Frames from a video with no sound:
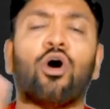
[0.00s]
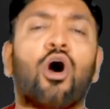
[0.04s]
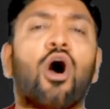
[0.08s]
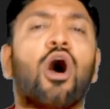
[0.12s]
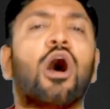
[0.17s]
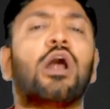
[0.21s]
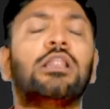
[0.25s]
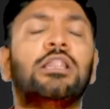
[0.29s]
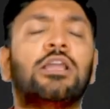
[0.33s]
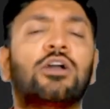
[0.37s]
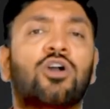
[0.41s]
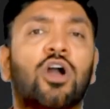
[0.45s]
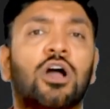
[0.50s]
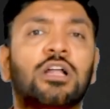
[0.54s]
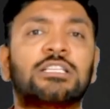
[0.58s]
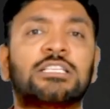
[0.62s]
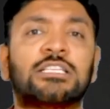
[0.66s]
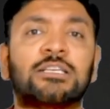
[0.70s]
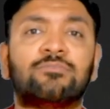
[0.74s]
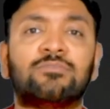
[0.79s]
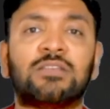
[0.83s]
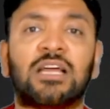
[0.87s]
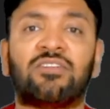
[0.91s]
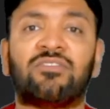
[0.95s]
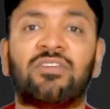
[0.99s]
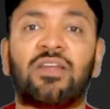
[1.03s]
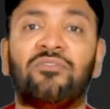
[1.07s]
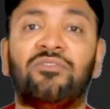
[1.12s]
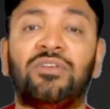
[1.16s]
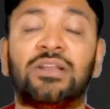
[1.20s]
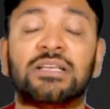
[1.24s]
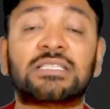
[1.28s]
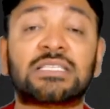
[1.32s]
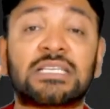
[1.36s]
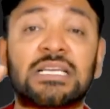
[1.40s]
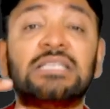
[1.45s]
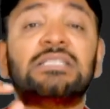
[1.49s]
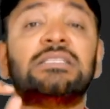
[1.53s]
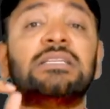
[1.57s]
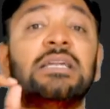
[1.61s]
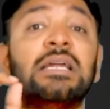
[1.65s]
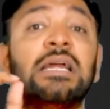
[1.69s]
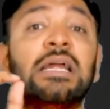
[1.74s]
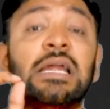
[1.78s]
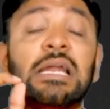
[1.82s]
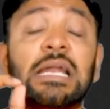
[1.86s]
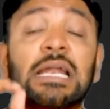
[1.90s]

all the concepts that we have discussed.